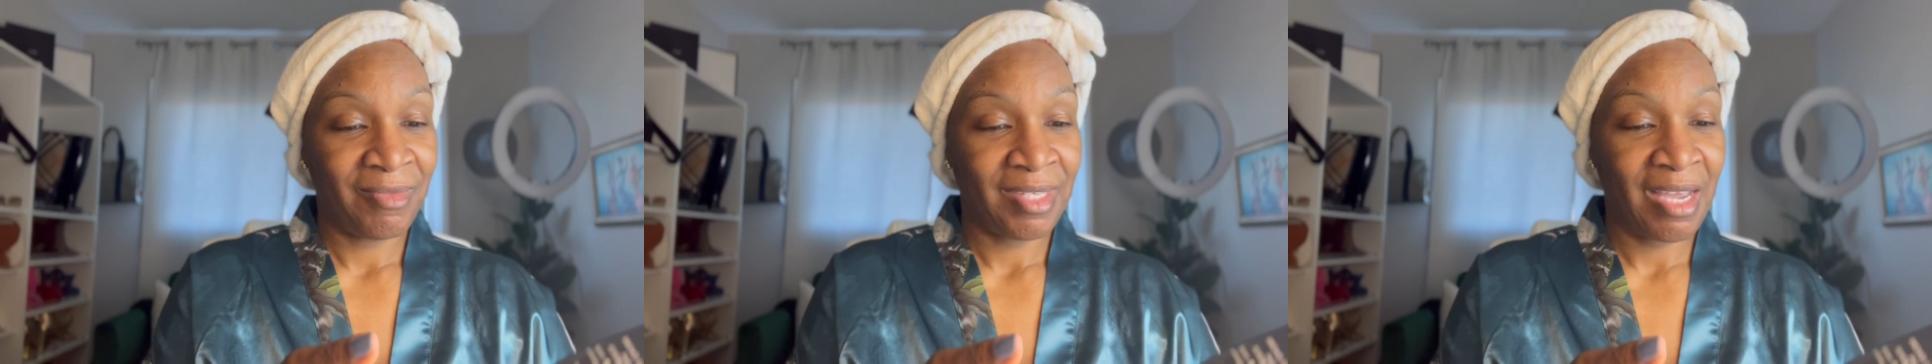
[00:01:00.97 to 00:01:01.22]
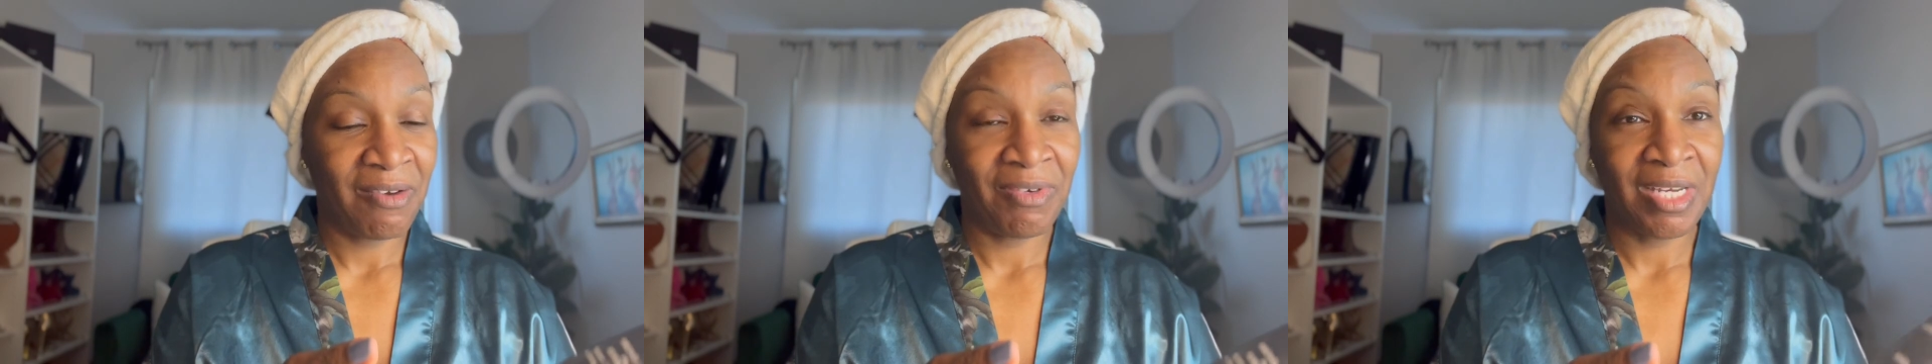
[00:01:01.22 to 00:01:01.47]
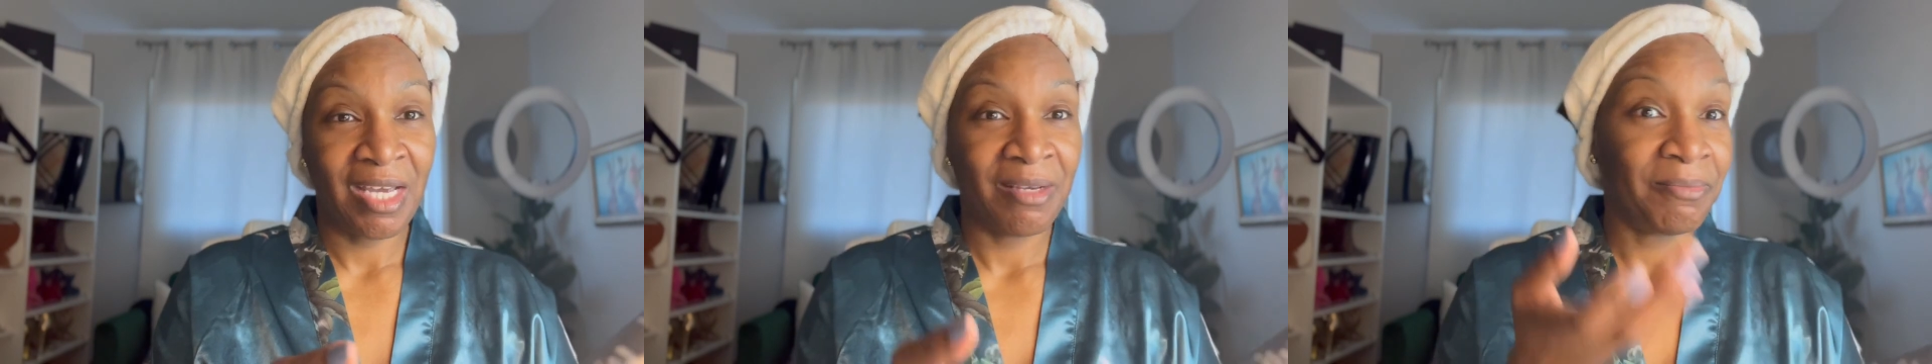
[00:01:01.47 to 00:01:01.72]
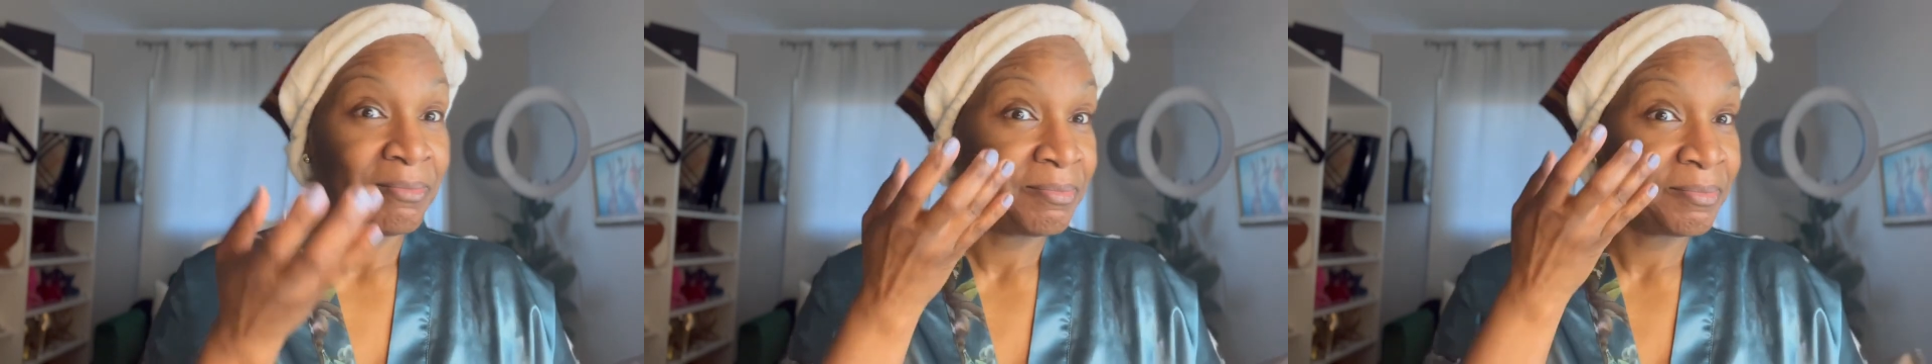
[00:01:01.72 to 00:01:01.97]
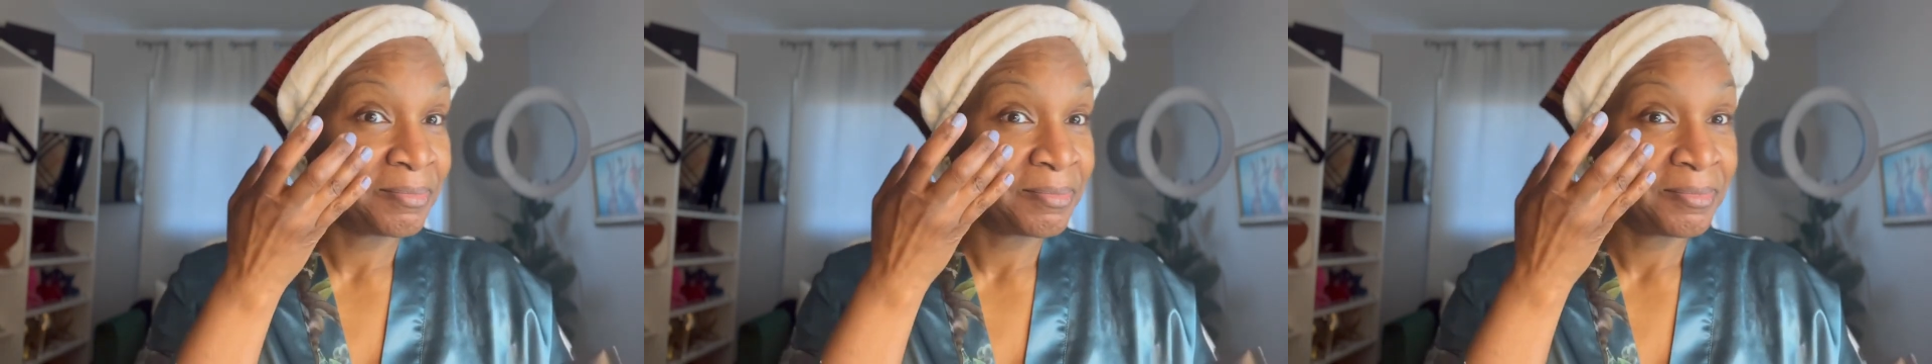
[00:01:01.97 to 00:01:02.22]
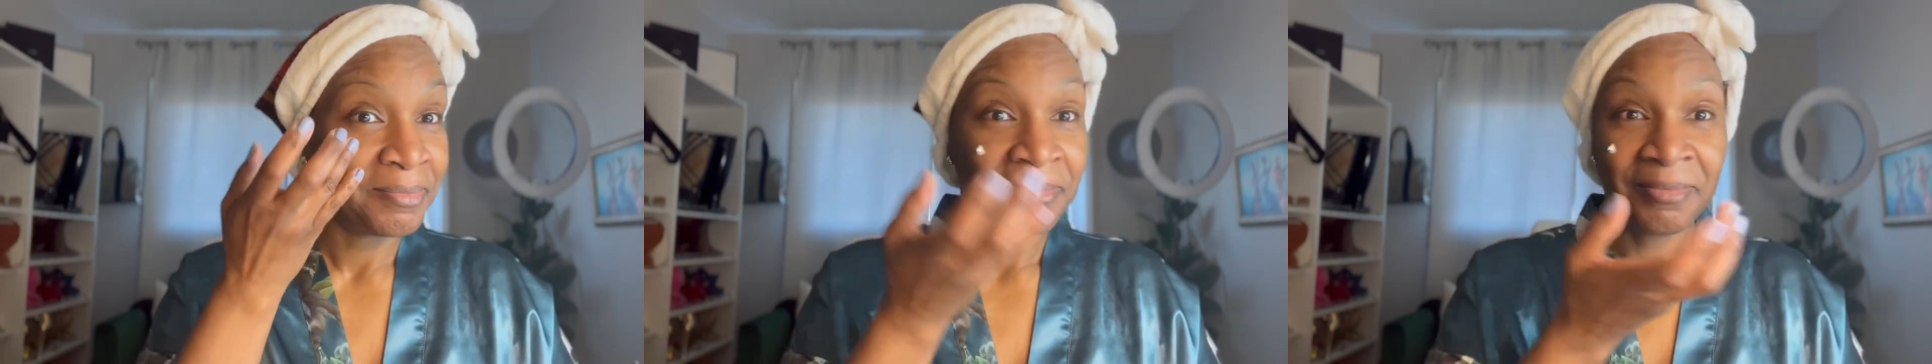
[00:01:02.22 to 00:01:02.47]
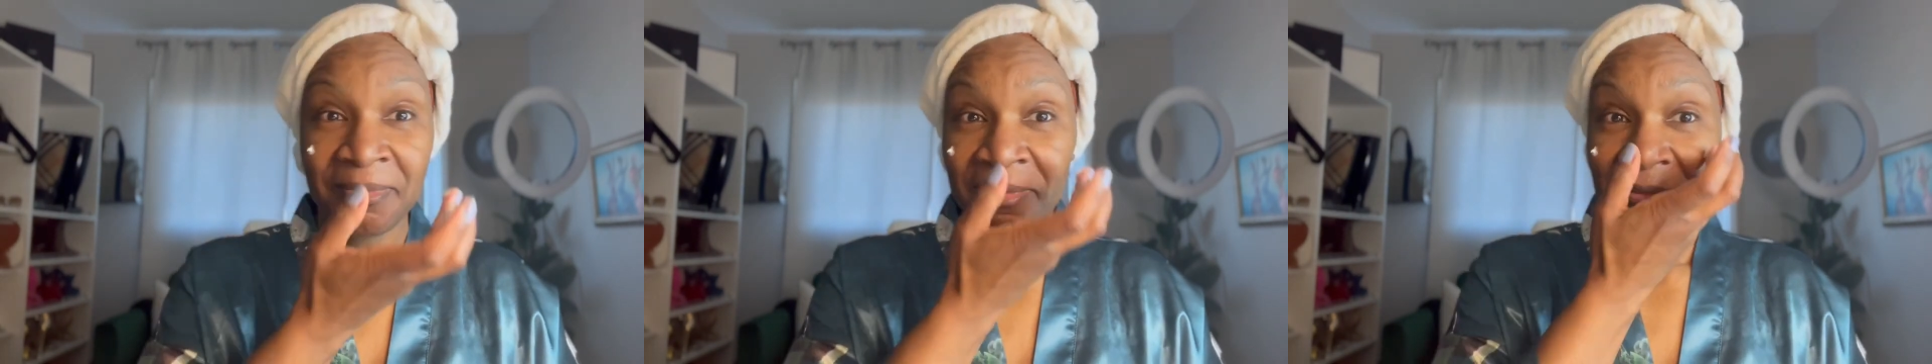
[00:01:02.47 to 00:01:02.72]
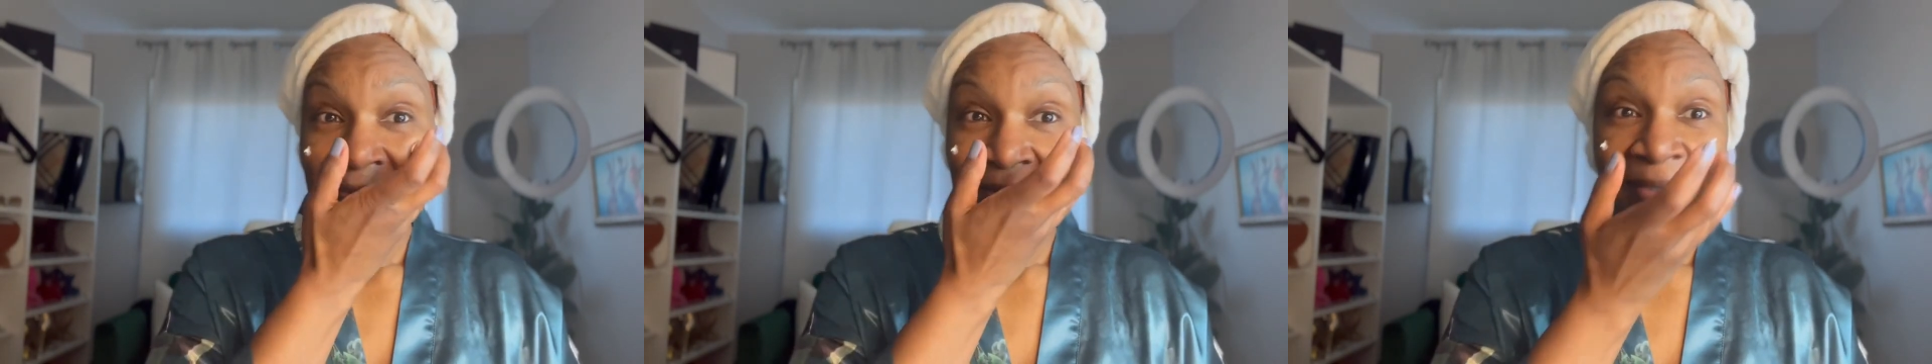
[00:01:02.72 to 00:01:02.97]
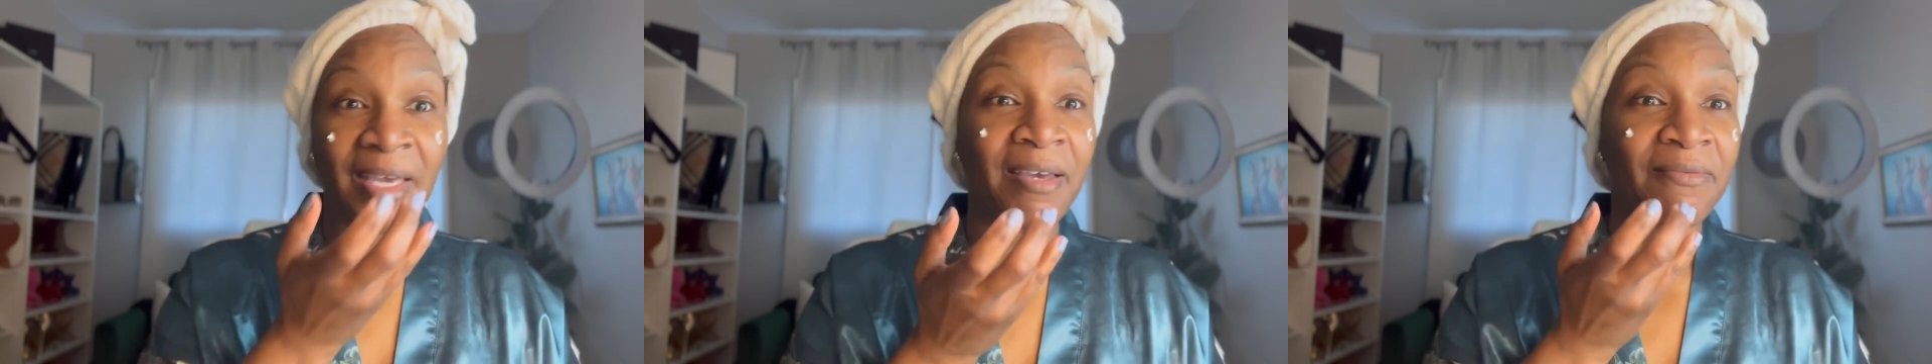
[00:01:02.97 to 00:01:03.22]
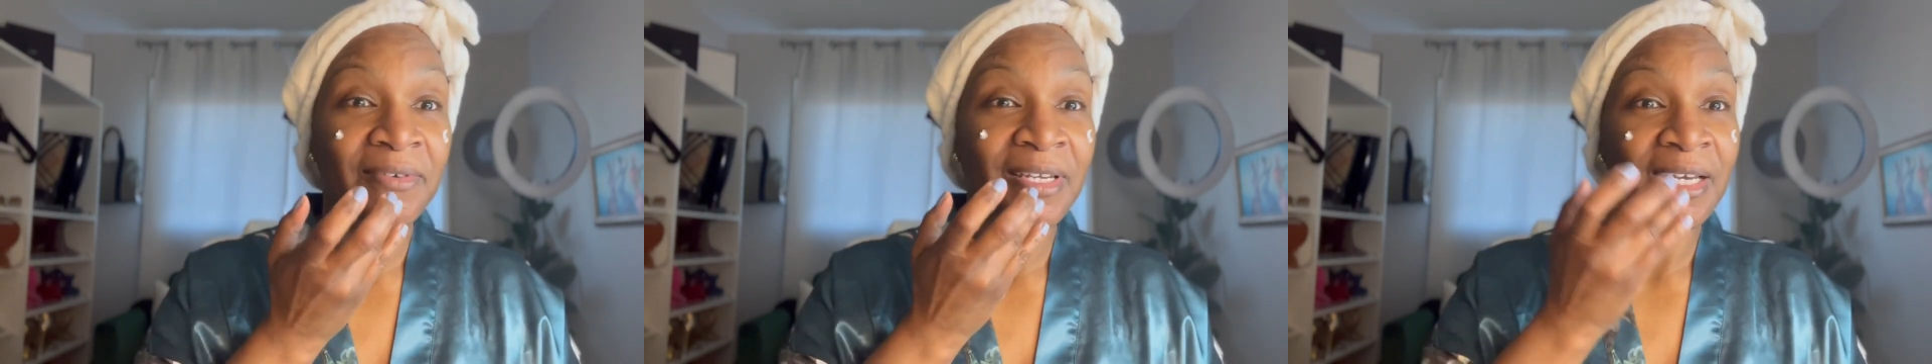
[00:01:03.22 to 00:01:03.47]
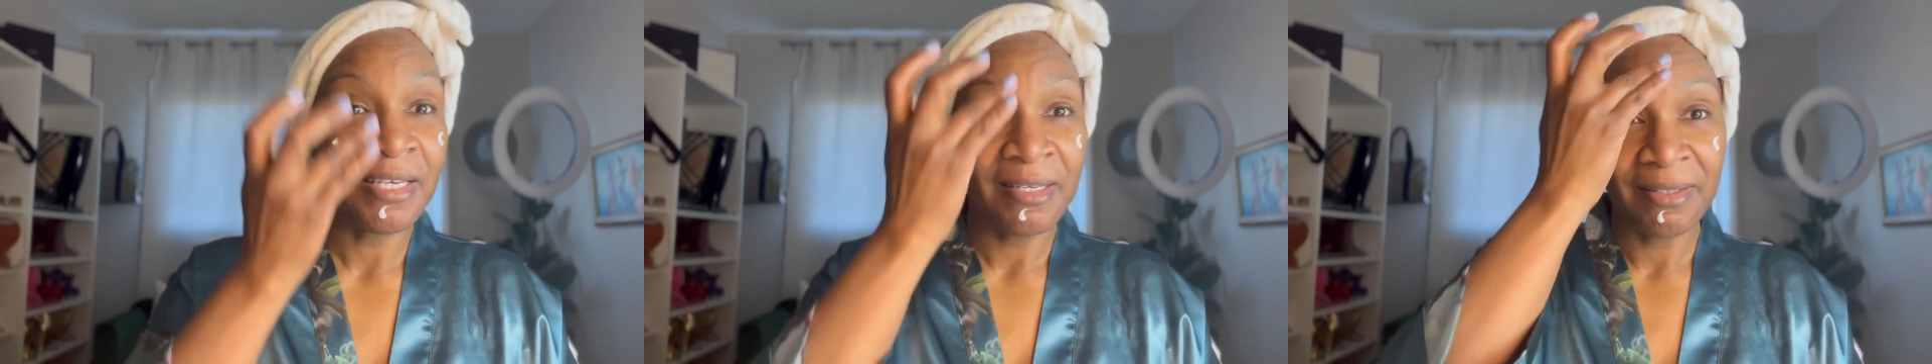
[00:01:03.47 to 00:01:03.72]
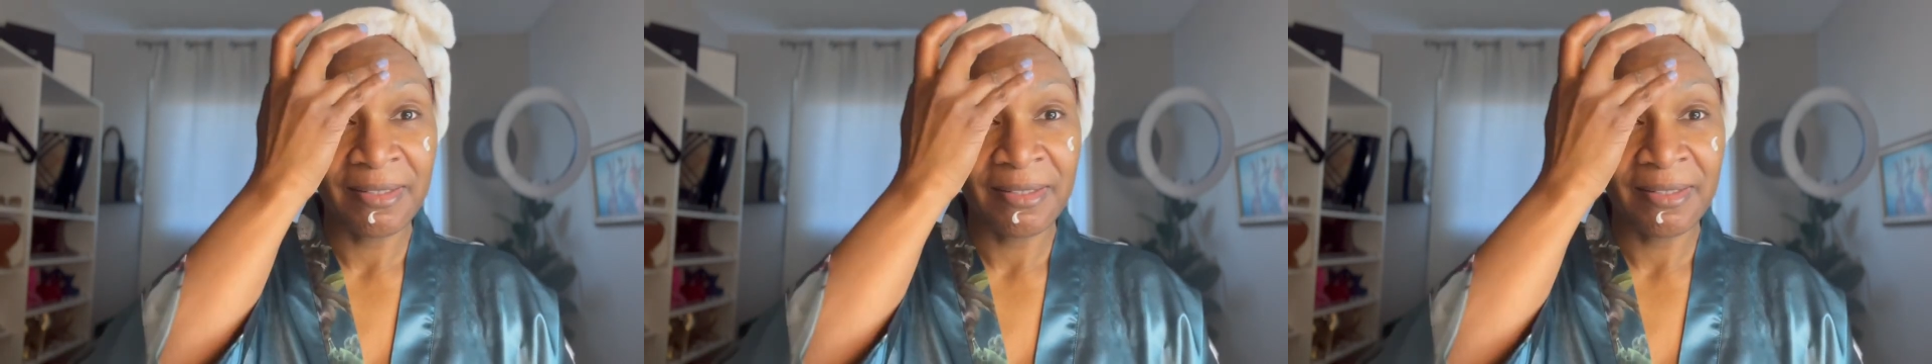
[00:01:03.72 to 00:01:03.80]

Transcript: every day. Every day.